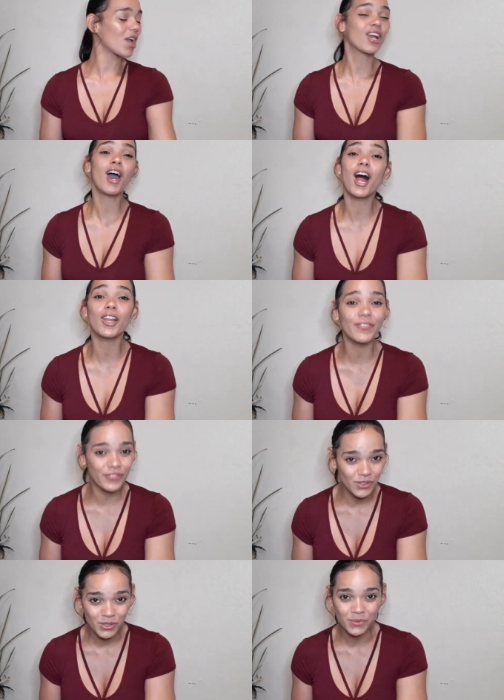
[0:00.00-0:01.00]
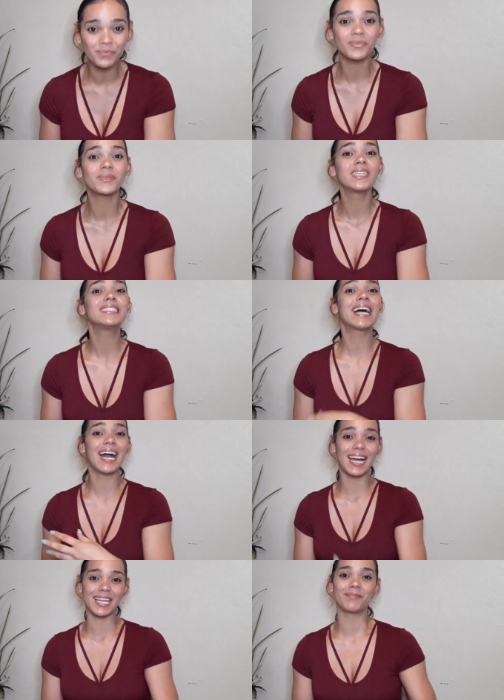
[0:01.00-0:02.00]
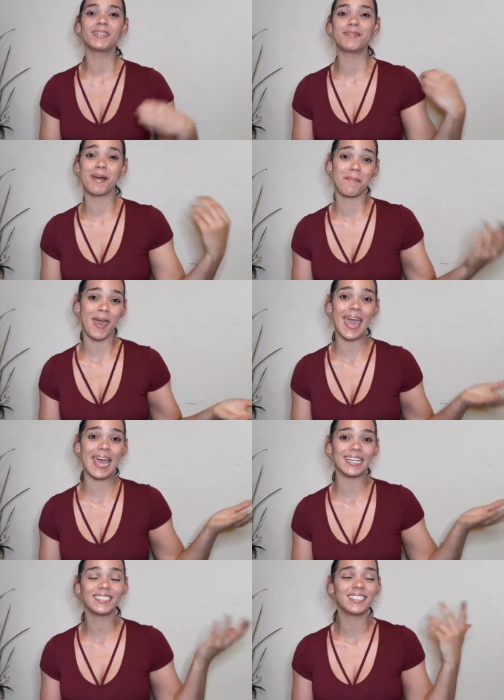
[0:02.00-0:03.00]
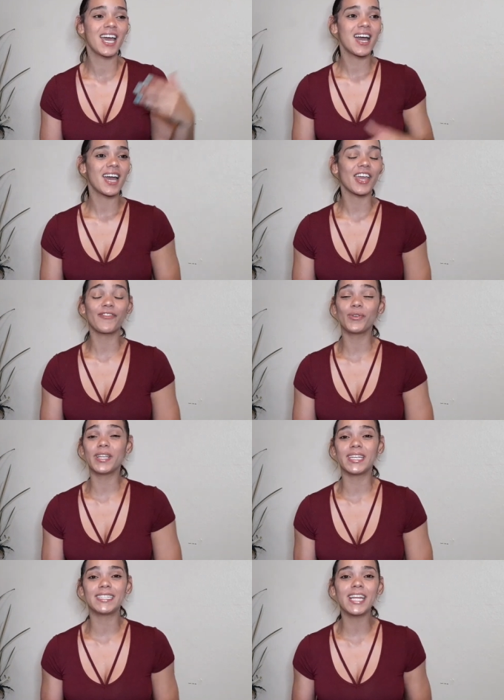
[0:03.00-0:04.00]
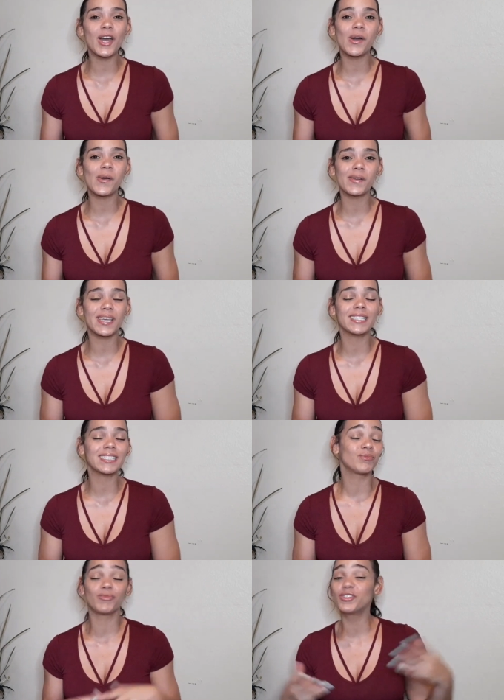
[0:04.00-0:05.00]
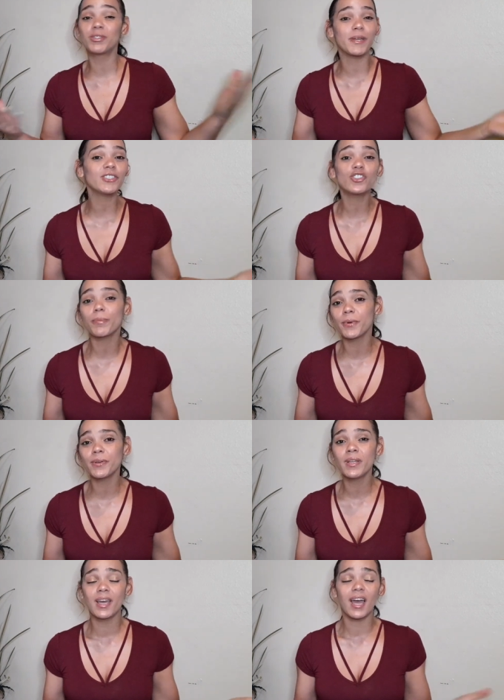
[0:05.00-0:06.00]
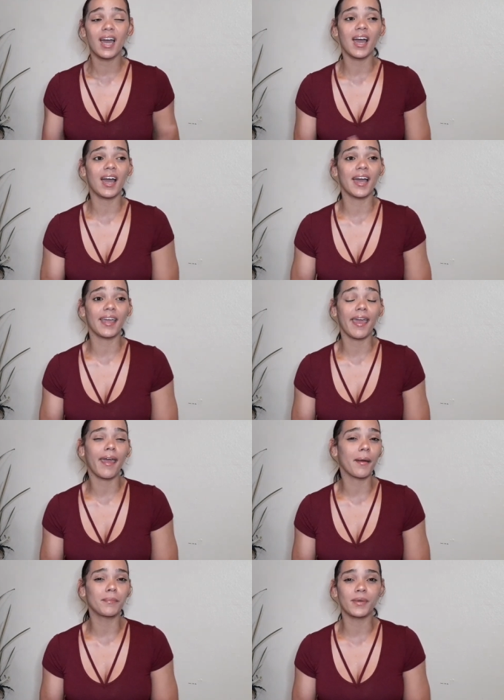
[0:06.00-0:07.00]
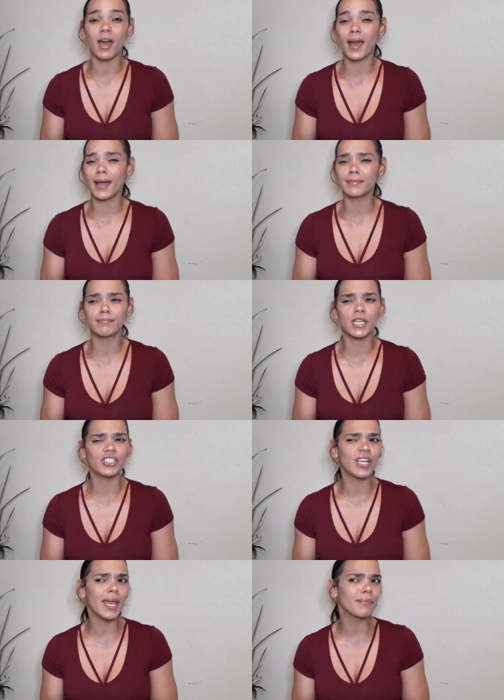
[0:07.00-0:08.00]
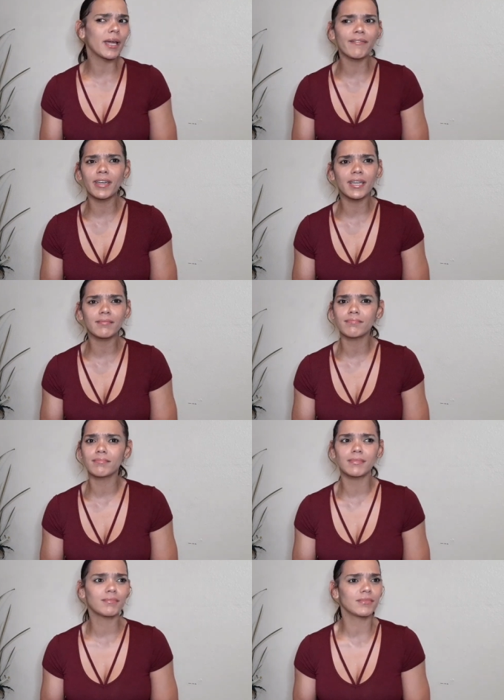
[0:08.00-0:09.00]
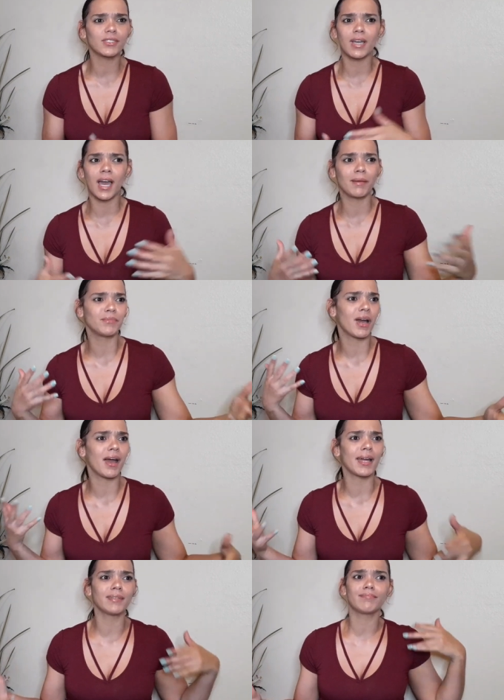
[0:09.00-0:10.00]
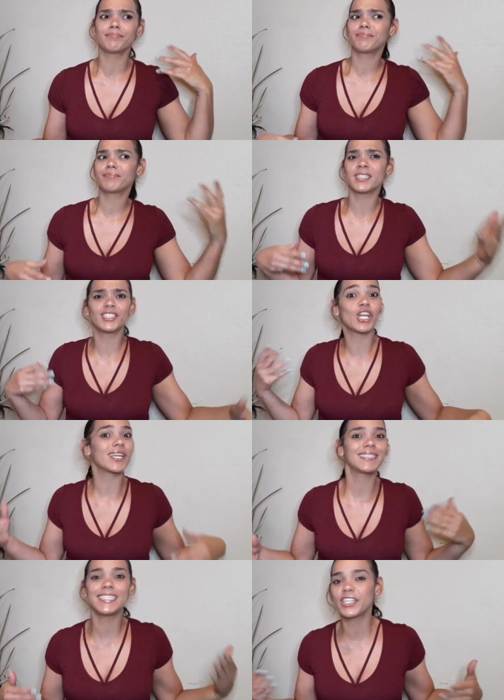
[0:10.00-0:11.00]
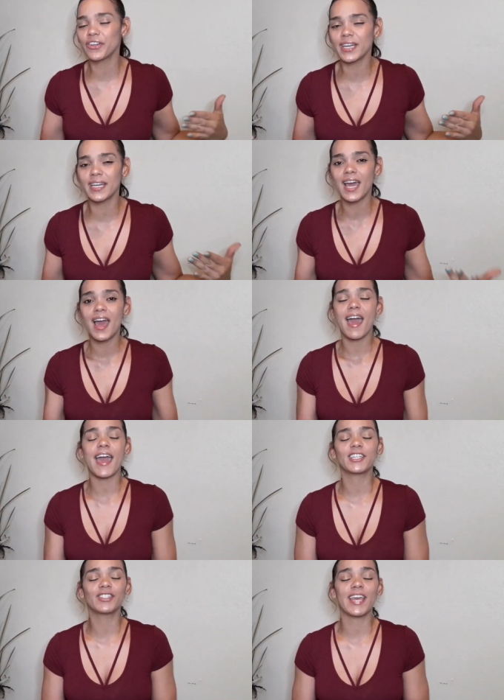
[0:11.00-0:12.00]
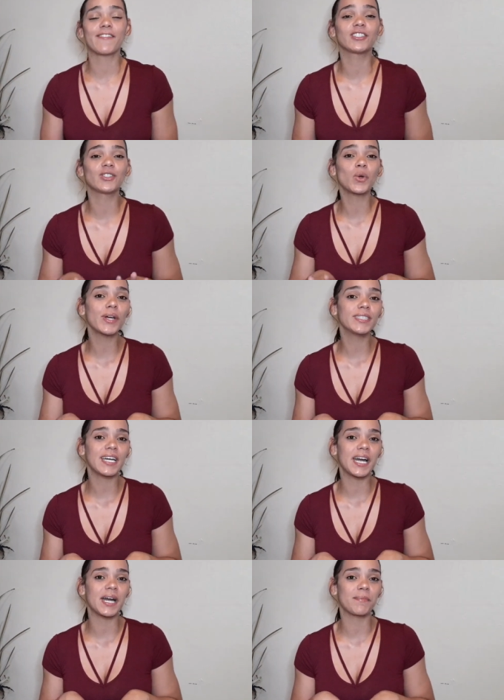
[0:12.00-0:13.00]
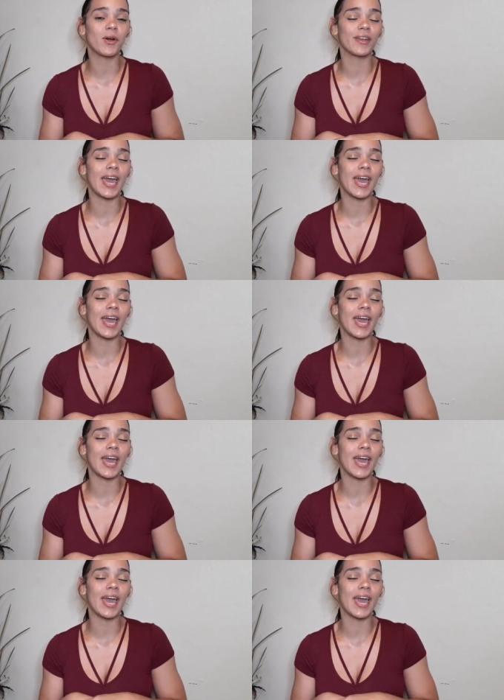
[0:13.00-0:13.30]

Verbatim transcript: colorful time in my past. If you didn't know, yes, I used to be a stripper. I am not ashamed of it. I'm not, it's not a secret. I actually have a story time on